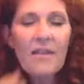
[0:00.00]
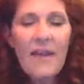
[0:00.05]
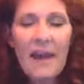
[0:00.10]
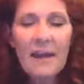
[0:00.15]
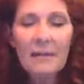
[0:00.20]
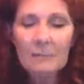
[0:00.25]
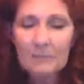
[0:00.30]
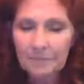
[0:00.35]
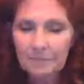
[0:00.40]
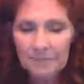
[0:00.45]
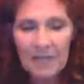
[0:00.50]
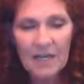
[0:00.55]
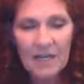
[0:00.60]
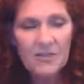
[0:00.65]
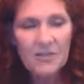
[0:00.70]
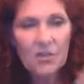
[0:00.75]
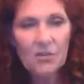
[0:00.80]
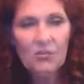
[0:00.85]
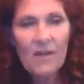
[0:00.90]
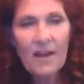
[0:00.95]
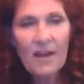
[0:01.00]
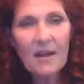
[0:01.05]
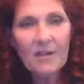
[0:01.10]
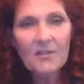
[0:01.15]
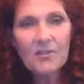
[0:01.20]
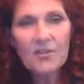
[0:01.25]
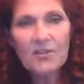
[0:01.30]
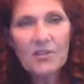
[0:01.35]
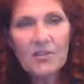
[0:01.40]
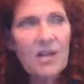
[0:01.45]
of that
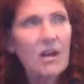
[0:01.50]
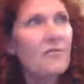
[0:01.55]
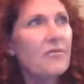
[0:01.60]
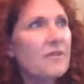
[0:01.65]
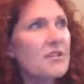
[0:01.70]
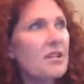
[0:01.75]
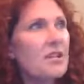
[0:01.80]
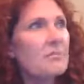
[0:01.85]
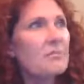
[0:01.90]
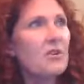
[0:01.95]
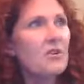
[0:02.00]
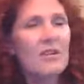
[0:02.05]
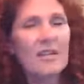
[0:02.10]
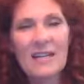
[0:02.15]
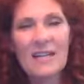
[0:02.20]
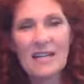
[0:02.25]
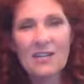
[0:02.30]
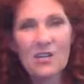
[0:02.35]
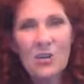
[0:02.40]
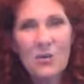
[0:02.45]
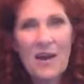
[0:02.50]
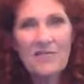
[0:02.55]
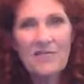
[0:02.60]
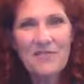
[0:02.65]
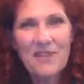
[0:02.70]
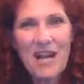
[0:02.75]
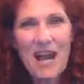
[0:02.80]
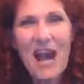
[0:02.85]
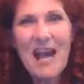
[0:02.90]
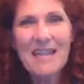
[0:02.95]
surround yourself with community you
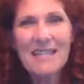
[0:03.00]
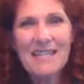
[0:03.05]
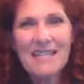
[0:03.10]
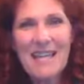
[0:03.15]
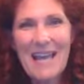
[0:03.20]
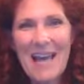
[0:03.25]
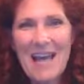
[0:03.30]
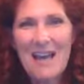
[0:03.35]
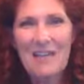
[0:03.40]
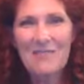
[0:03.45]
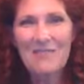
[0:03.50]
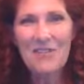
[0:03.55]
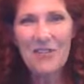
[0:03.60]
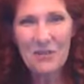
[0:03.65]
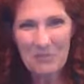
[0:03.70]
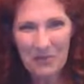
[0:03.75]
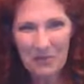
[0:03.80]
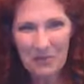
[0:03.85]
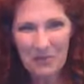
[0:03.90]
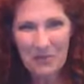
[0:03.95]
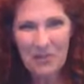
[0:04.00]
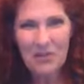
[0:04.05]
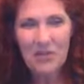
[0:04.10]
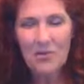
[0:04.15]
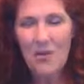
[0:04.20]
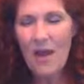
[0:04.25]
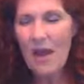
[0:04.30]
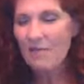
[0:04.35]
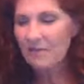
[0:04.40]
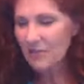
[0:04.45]
have got to have community
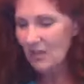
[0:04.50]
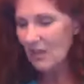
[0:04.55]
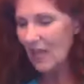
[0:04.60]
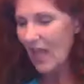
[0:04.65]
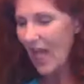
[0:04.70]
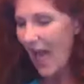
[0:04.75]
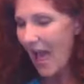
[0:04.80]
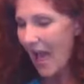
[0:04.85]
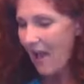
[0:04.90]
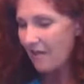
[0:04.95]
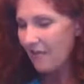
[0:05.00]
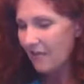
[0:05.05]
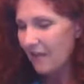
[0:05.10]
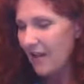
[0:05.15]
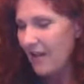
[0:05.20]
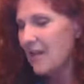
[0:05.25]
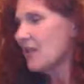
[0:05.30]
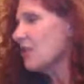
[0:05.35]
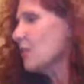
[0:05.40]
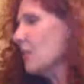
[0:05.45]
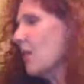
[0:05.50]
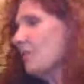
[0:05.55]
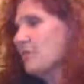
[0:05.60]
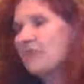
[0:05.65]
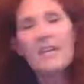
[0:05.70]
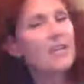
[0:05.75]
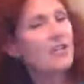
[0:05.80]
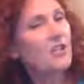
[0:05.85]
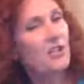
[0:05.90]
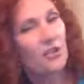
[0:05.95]
you have to laugh you have
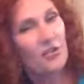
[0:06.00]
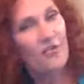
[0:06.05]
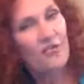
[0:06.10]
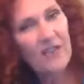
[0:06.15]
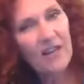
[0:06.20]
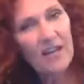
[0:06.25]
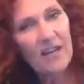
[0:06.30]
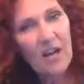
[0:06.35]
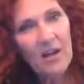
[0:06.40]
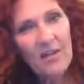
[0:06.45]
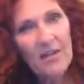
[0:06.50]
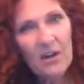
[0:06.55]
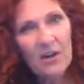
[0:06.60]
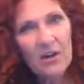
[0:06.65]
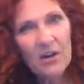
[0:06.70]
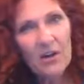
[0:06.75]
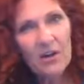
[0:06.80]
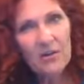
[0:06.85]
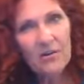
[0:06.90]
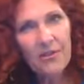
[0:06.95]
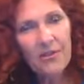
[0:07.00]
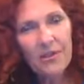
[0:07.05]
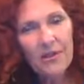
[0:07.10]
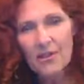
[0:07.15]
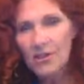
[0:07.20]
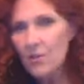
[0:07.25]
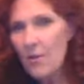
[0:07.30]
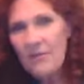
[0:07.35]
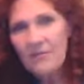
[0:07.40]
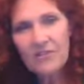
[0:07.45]
to get your feet on the earth
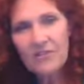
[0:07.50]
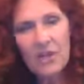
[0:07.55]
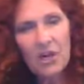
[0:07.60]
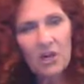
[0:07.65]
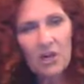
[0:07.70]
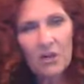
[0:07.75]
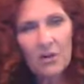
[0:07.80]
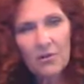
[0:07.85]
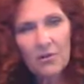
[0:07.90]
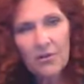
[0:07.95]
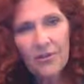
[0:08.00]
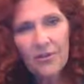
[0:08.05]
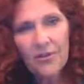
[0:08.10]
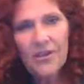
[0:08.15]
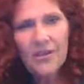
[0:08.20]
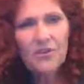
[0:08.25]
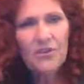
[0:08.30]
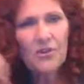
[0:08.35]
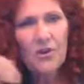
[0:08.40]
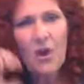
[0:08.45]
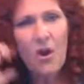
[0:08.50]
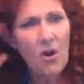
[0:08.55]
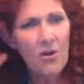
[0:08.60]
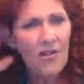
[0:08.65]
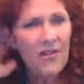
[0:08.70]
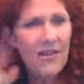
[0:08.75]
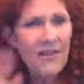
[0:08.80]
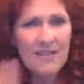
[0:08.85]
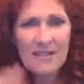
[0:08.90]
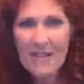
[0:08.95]
you have to earth these are all
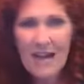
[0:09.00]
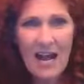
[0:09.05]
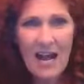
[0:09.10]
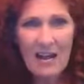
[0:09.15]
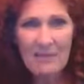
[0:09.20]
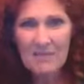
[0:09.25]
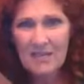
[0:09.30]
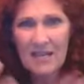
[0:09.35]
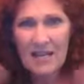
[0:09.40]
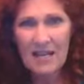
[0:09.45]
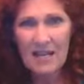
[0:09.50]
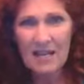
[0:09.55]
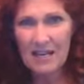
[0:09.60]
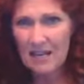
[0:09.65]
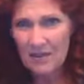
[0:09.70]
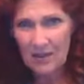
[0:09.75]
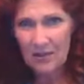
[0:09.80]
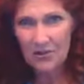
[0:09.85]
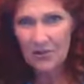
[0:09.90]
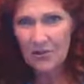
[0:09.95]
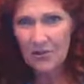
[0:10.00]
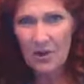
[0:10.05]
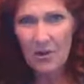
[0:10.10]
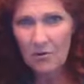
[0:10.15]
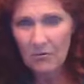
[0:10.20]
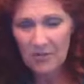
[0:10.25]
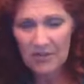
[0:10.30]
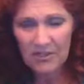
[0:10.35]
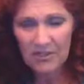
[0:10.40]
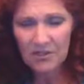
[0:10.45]
things that i'm saying there's
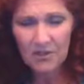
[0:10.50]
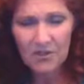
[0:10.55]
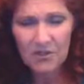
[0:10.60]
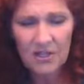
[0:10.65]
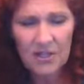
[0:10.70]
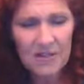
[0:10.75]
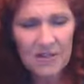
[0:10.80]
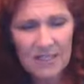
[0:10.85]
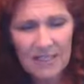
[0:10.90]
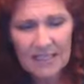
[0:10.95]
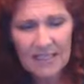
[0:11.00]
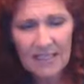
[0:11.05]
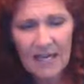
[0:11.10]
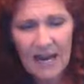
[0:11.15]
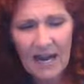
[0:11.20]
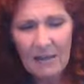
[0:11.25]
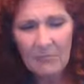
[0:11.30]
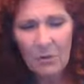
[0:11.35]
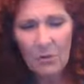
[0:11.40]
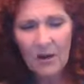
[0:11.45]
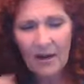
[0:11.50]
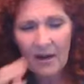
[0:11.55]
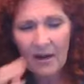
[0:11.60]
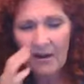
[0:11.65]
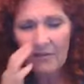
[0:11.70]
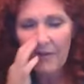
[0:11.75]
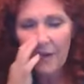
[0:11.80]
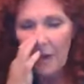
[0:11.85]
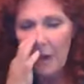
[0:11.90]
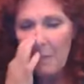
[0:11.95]
no research on this that i'm
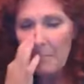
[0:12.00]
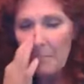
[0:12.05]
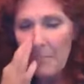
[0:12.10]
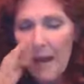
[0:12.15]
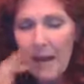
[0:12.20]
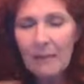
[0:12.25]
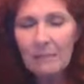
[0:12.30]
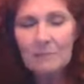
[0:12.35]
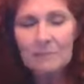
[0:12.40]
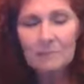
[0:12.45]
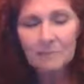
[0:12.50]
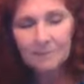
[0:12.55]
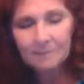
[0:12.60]
aware of but